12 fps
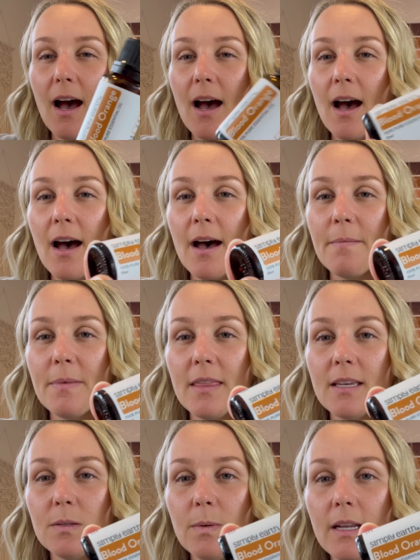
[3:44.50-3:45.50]
Um,
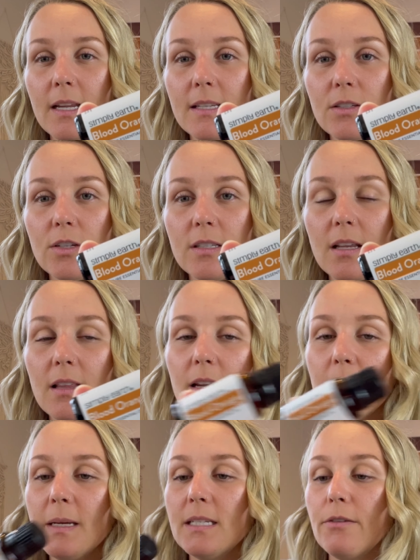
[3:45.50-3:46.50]
this one is just a
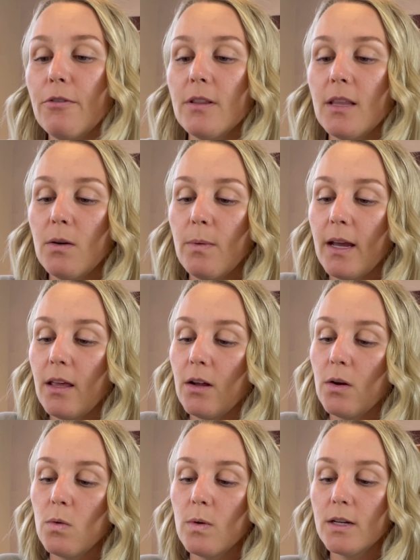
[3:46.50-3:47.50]
little bit different than
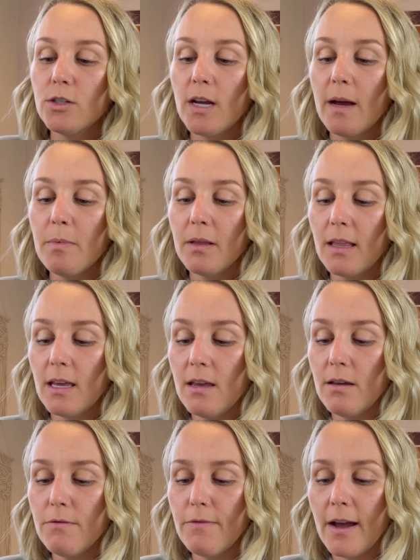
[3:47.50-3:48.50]
regular orange, I
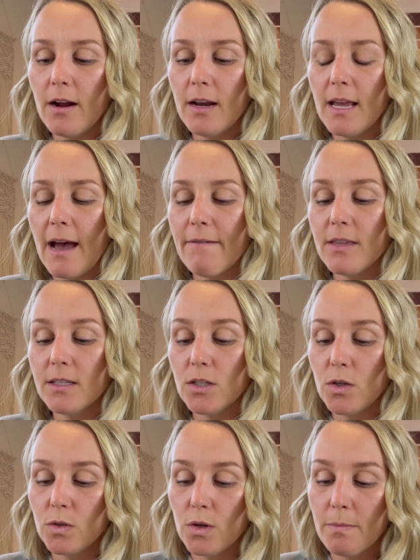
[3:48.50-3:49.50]
believe. I already have this
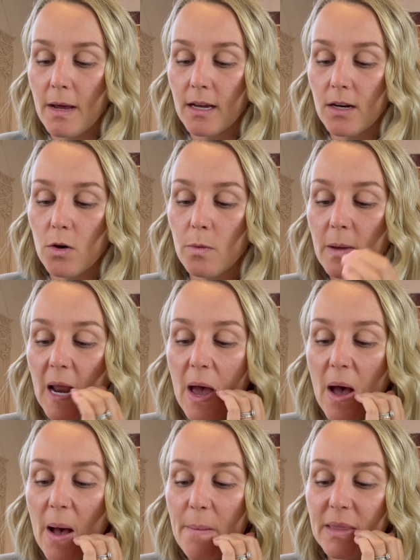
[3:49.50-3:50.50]
too, so I'm not going to open
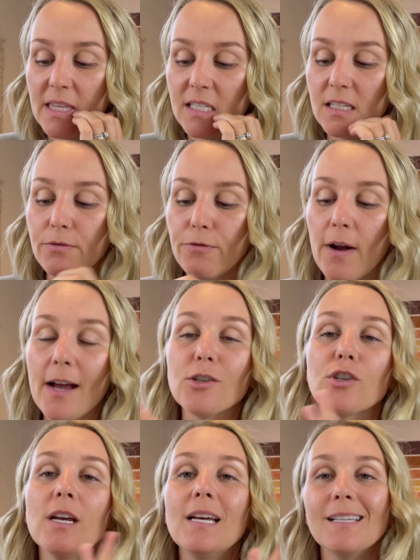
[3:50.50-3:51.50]
it. Um, but this is
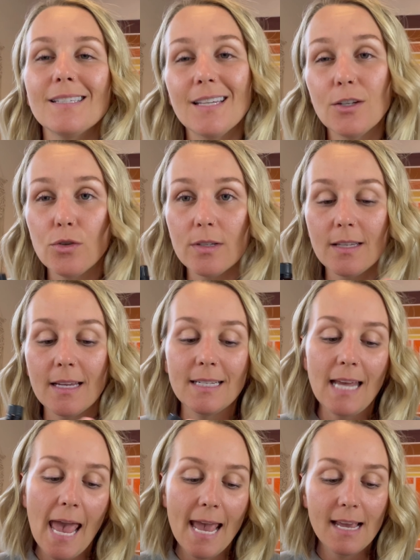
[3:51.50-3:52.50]
fresh, citrus, and
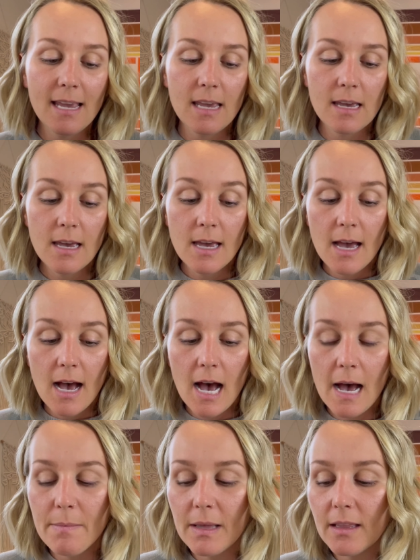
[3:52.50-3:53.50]
tangy.
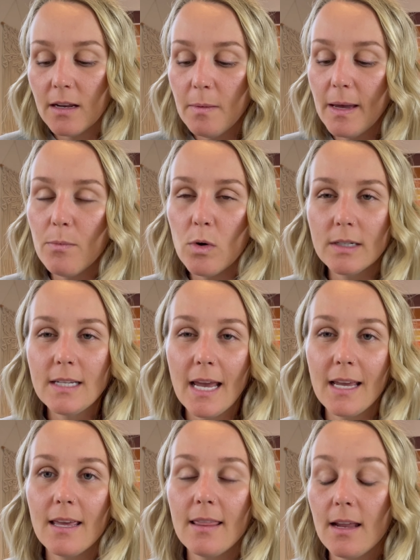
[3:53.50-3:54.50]
Um, a little bit more
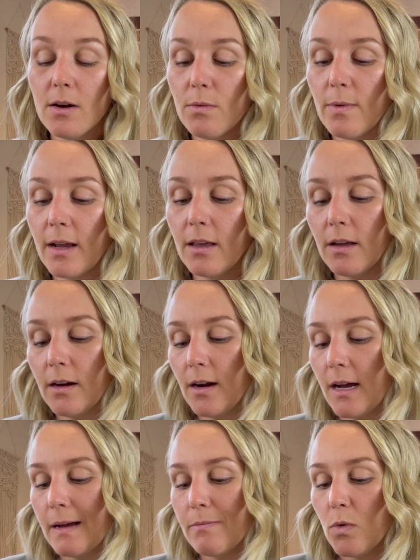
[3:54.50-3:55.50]
tangy than a regular
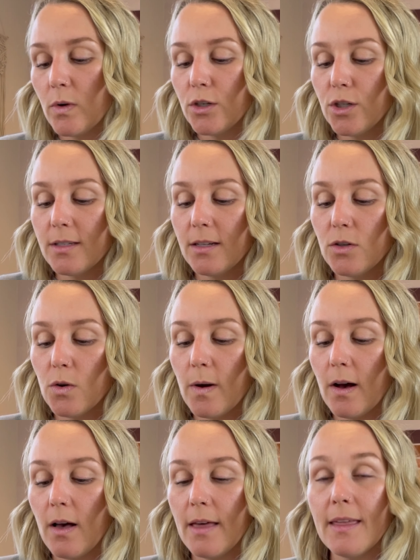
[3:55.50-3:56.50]
um, orange essential
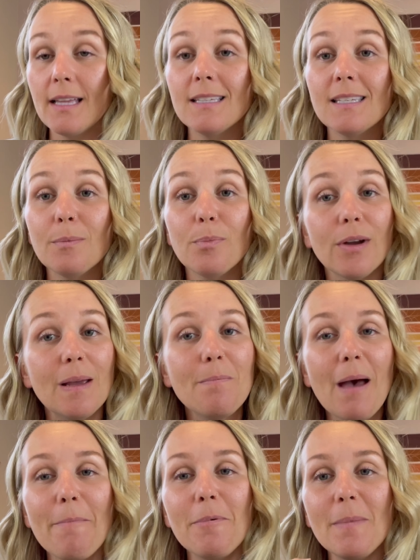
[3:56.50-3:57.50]
oil. And then Supreme
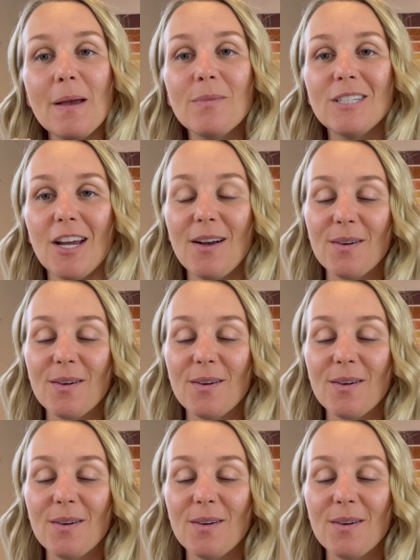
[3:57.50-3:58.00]
Peppermint, which I